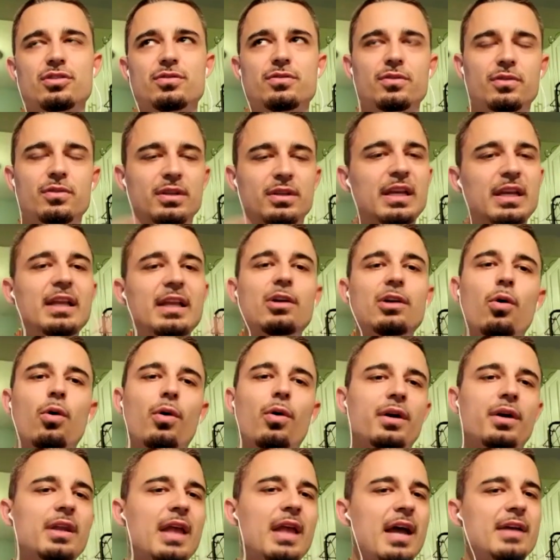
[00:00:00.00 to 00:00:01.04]
just
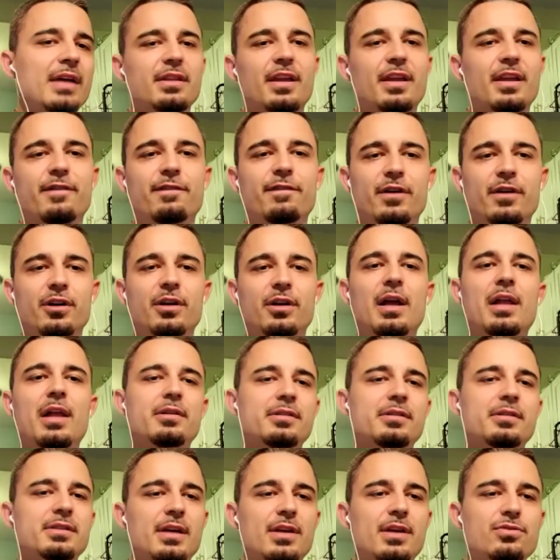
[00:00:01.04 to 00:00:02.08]
getting organized and like
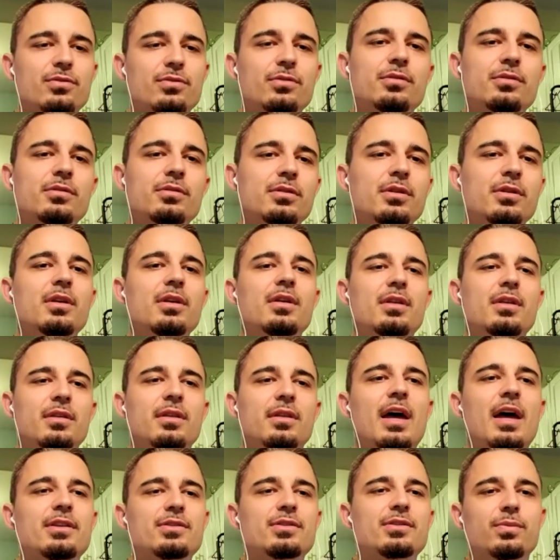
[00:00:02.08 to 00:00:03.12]
figuring out a schedule.
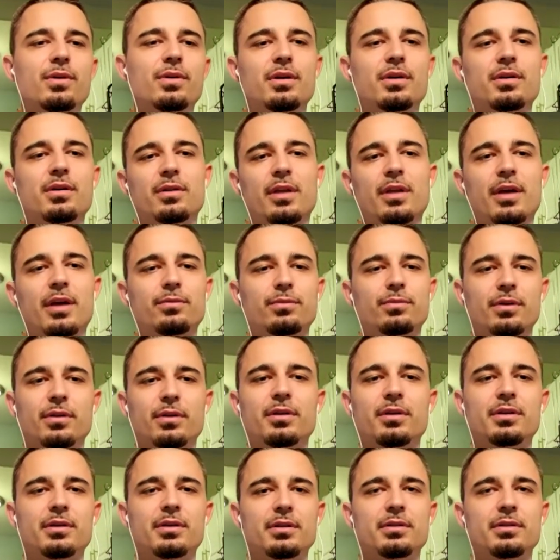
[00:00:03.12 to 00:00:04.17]
That's what like
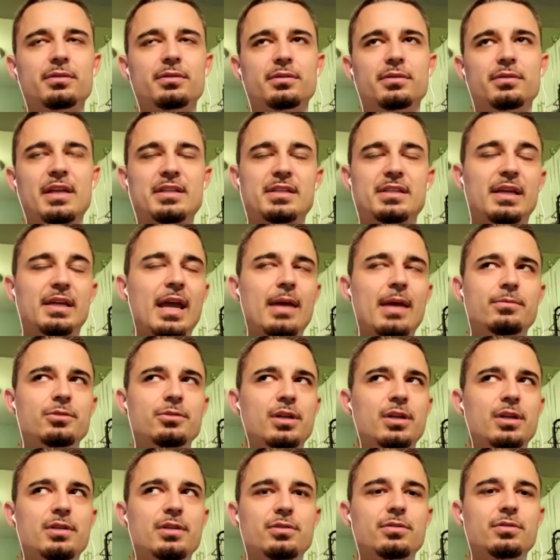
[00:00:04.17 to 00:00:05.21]
really, that's a
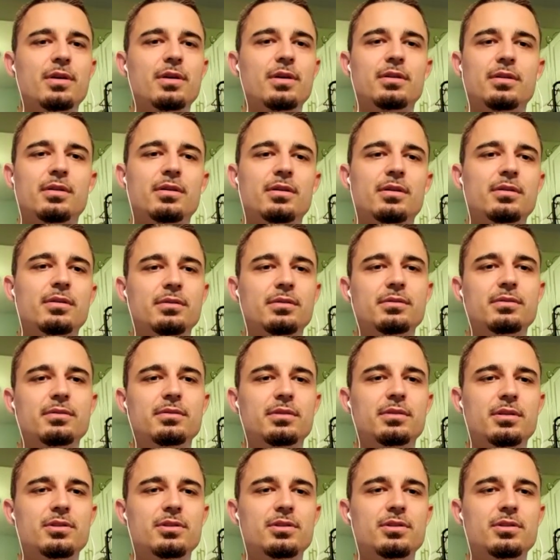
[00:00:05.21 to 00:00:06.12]
game changer right there.